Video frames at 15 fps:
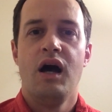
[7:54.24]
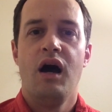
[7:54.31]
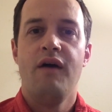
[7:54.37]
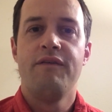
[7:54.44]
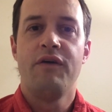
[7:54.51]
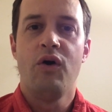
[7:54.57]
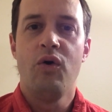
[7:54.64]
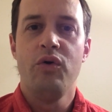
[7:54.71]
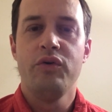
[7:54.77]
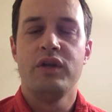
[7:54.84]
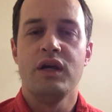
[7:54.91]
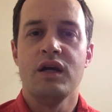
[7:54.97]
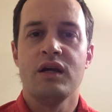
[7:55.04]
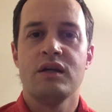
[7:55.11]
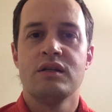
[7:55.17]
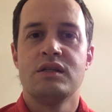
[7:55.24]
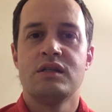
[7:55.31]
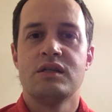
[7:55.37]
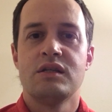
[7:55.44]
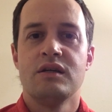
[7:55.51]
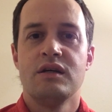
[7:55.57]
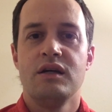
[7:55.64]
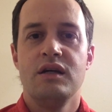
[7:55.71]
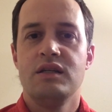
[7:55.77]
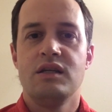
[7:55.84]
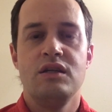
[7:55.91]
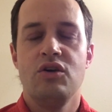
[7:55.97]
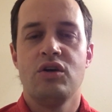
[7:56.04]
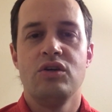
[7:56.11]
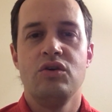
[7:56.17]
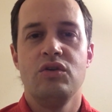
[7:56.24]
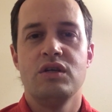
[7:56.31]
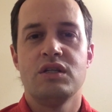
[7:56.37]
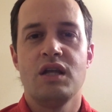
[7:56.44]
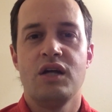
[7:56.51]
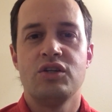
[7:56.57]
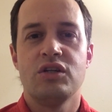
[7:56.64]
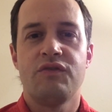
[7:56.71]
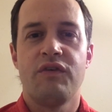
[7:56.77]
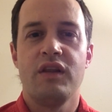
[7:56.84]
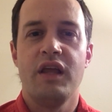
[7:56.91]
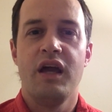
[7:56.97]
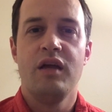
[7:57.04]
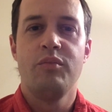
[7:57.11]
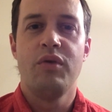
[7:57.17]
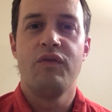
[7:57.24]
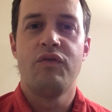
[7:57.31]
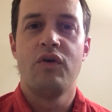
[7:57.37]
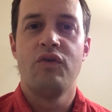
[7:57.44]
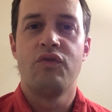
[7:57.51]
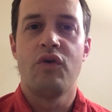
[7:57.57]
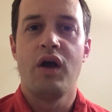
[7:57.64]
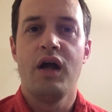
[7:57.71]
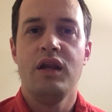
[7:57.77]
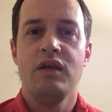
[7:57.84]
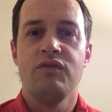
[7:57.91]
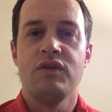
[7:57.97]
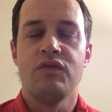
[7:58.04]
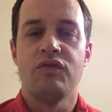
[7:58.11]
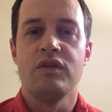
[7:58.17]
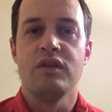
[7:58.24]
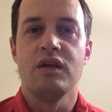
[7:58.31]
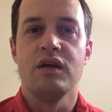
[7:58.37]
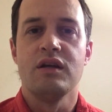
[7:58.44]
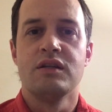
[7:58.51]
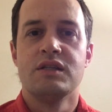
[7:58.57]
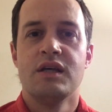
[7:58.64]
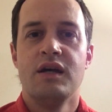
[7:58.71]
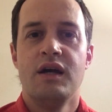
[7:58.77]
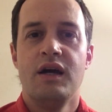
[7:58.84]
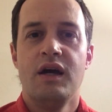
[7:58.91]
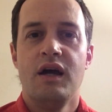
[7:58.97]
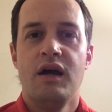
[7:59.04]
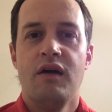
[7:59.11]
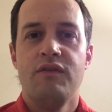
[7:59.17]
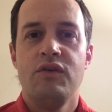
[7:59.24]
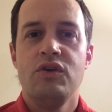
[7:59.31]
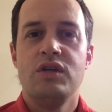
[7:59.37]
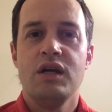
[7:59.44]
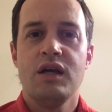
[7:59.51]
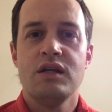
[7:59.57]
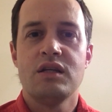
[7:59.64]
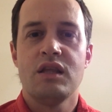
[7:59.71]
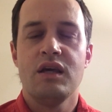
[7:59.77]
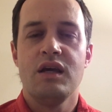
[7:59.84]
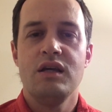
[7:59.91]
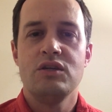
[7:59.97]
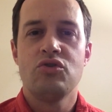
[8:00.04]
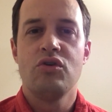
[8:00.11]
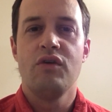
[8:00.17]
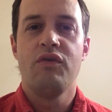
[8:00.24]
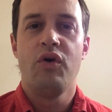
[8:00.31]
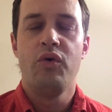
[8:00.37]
of holdings, you can do this not just for land, but for a variety of different things. If you dig into the history of